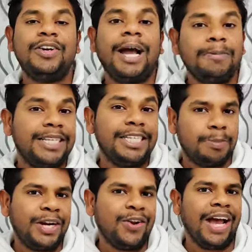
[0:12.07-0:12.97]
To capture this
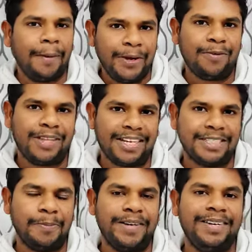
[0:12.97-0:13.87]
particular habit of the
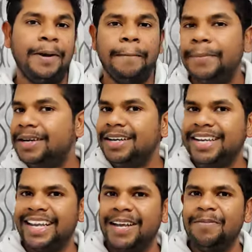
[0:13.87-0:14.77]
customer, Burger
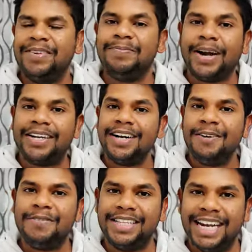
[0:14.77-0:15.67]
King partnered
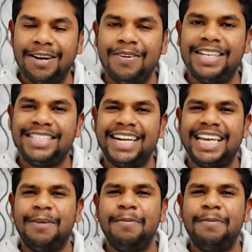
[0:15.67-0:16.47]
up with Netflix and